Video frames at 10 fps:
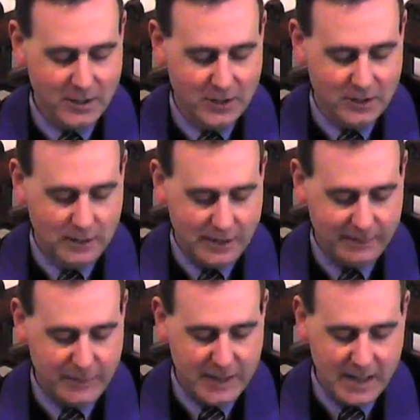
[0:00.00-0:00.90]

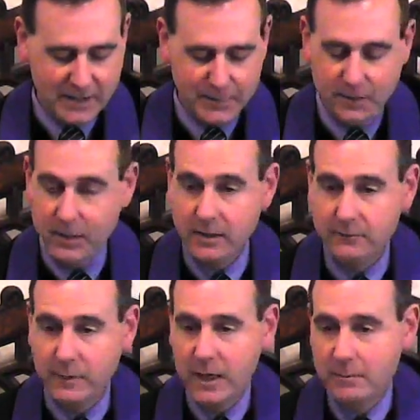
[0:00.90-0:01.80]
life began to be
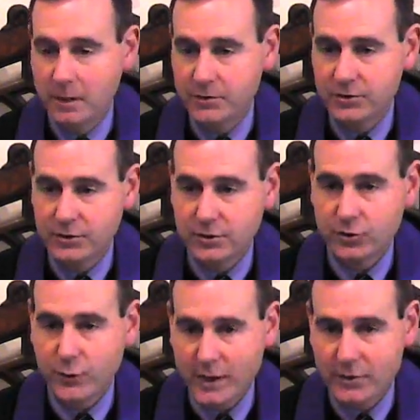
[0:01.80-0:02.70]
lived by a much
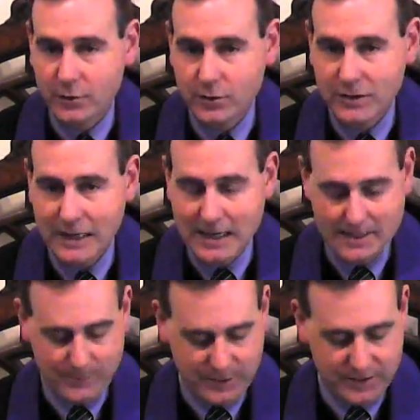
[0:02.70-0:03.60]
stricter
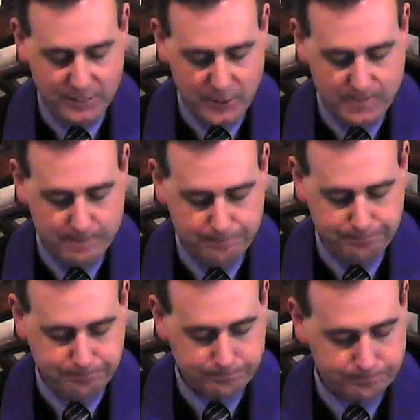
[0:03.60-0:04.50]
time discipline.
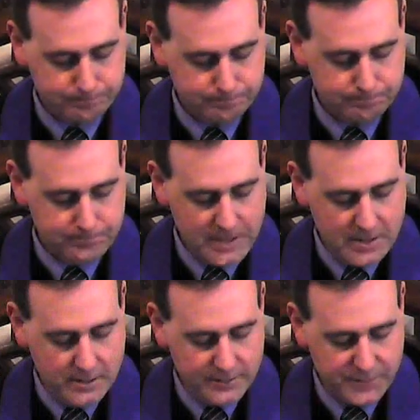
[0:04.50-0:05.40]

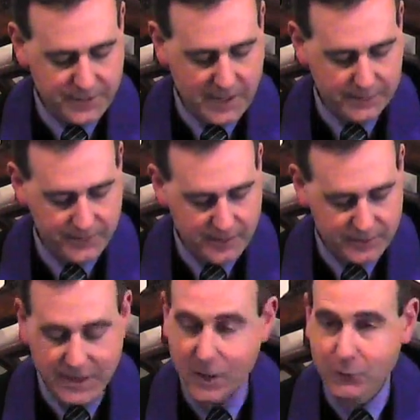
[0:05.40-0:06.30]
Sometimes these
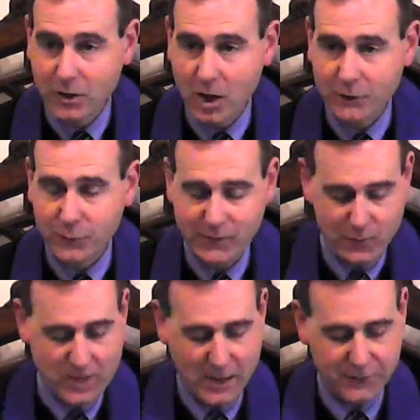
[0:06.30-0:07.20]
town clocks were
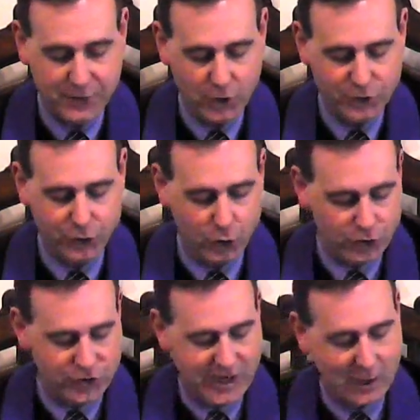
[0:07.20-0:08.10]
even mounted on
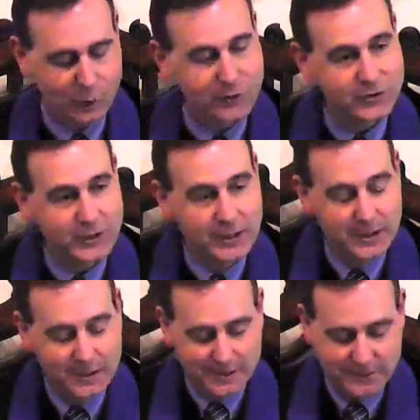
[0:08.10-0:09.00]
church towers
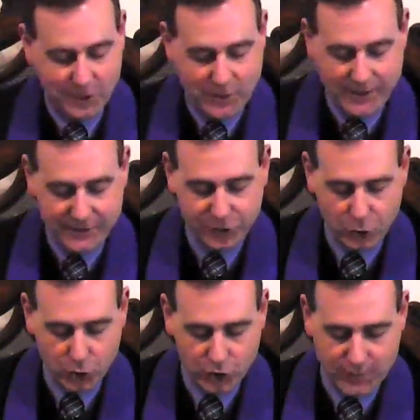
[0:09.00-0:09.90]
so that the
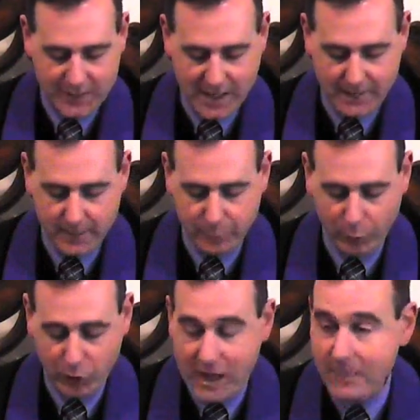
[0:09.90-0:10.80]
church became the
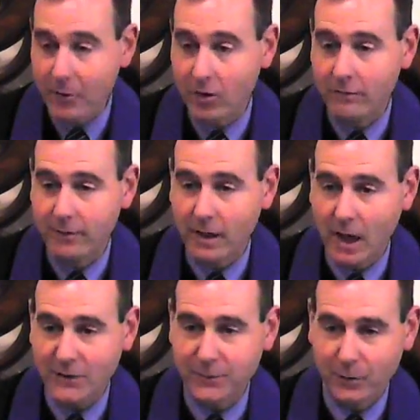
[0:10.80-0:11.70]
proclaimer of the
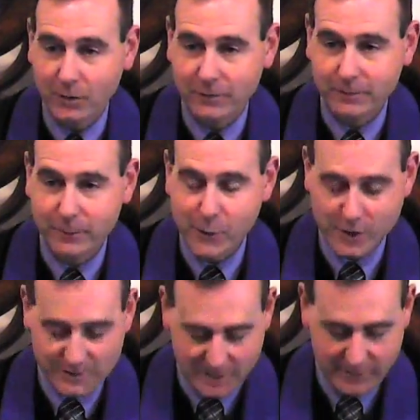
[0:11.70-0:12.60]
gospel of
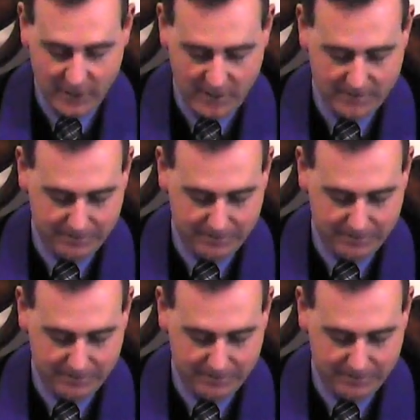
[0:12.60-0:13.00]
productivity.